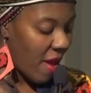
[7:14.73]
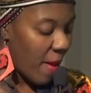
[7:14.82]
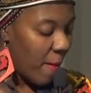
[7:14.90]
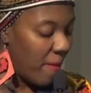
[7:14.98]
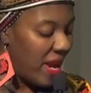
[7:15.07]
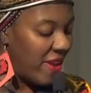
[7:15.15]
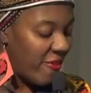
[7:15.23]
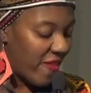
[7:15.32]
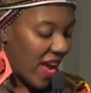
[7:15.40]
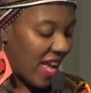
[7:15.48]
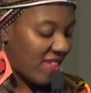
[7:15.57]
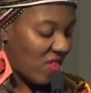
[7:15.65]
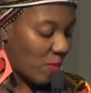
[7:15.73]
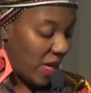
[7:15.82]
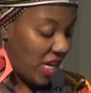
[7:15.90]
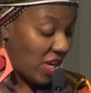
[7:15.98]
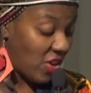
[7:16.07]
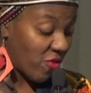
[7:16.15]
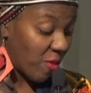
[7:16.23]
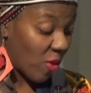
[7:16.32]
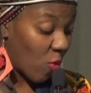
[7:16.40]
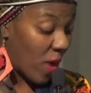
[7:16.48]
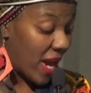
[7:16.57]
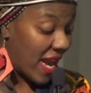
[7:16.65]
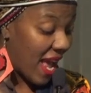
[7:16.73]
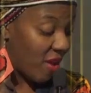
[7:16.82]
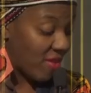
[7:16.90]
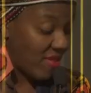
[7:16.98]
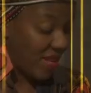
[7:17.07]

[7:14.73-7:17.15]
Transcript: Many fine speeches from the White House